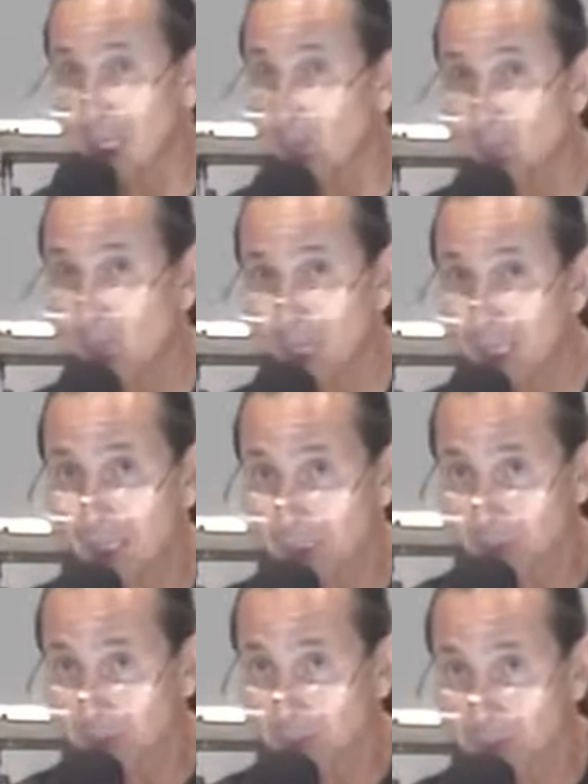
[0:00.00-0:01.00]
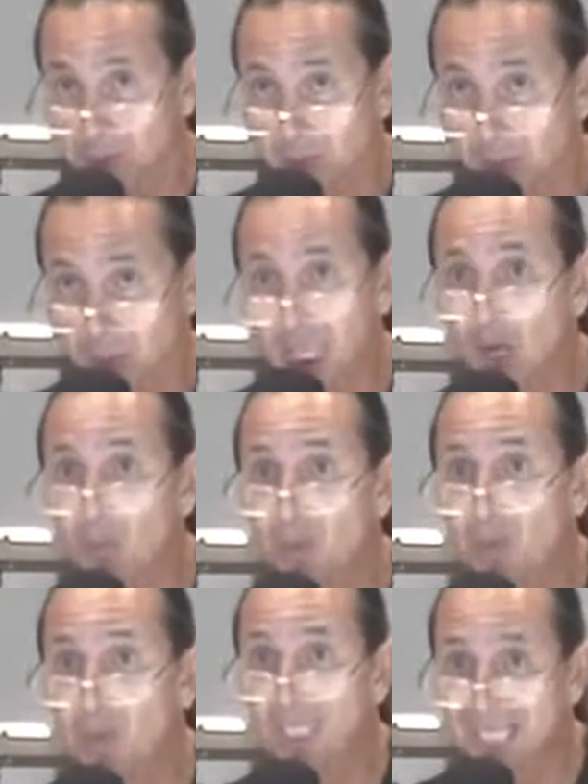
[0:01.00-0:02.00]
They don't quit, they
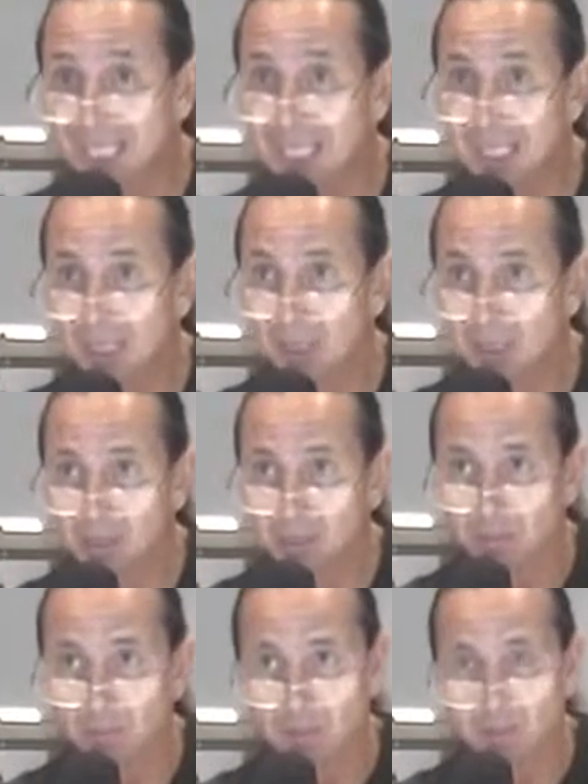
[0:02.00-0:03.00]
are persistent.